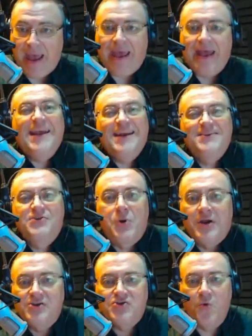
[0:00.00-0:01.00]
And man
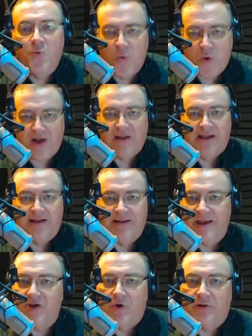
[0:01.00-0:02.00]
is going to
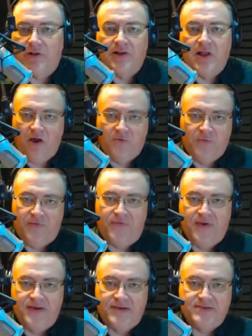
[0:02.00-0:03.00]
willingly go
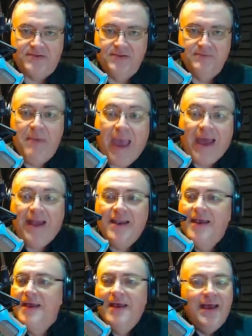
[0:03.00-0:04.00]
along with this.
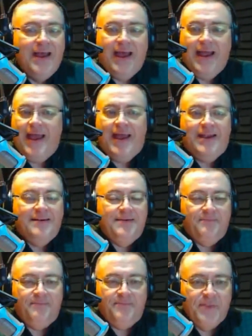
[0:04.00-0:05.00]
Man
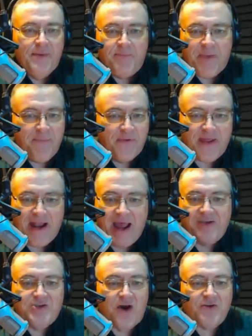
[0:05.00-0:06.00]
and the
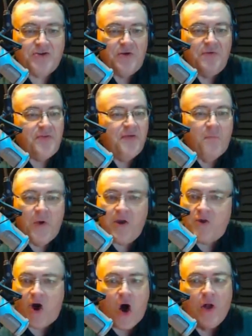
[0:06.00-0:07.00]
people that I talk to,
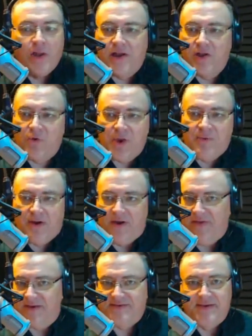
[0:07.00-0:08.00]
we are all in
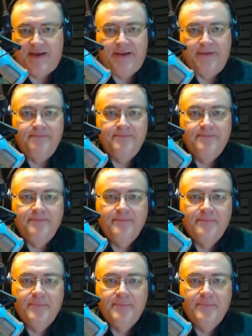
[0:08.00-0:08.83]
agreement on this thing.